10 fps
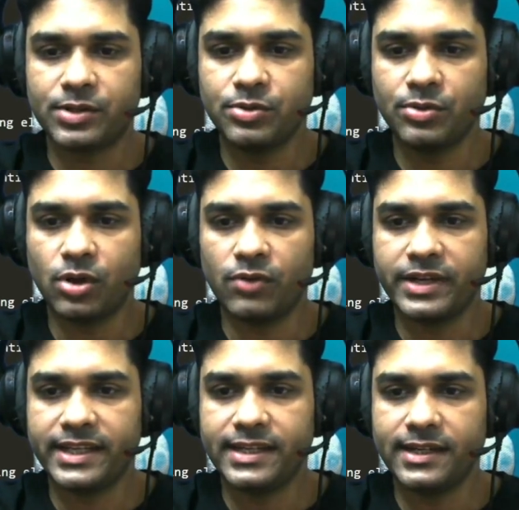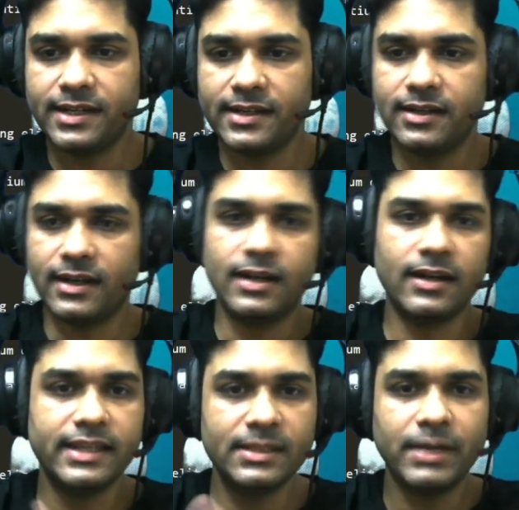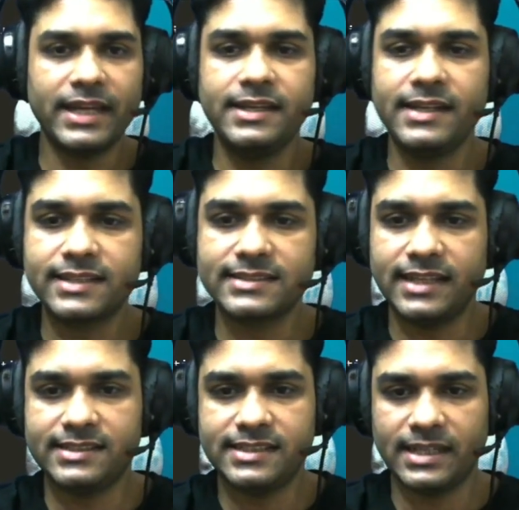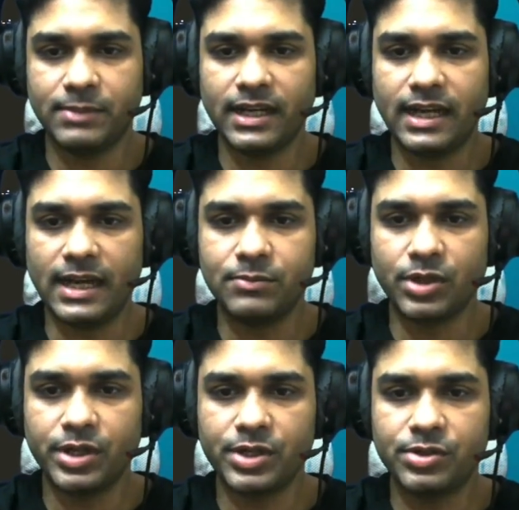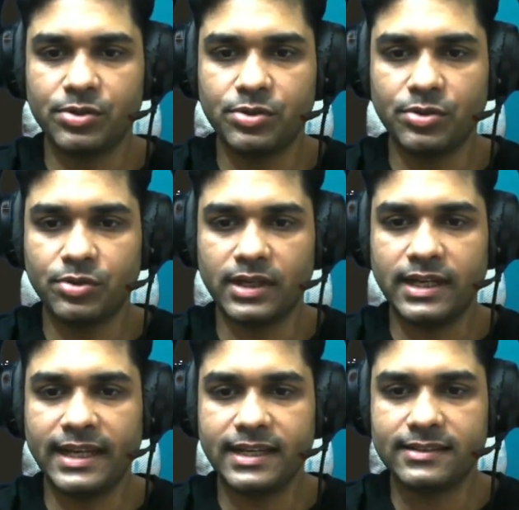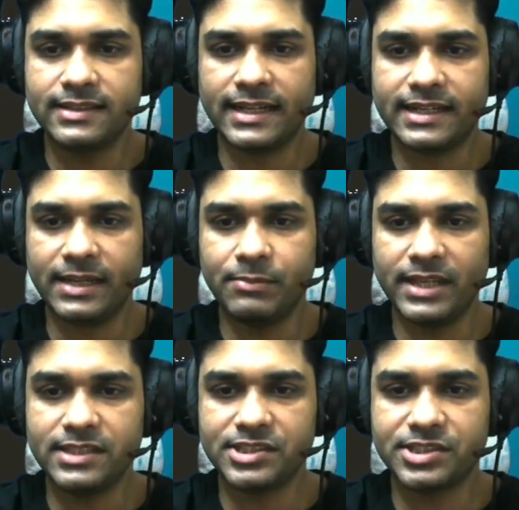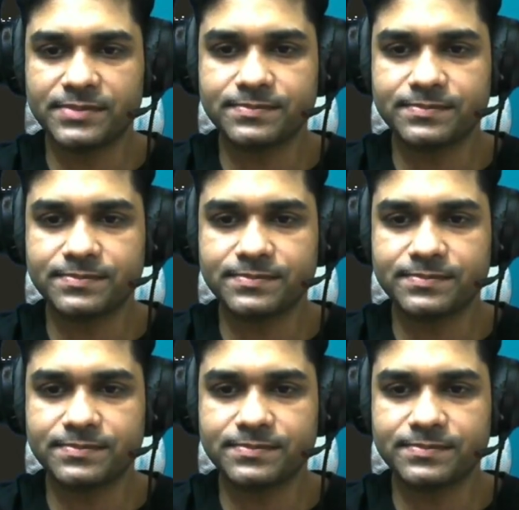to over here in my index HTML, I'm going to link that image.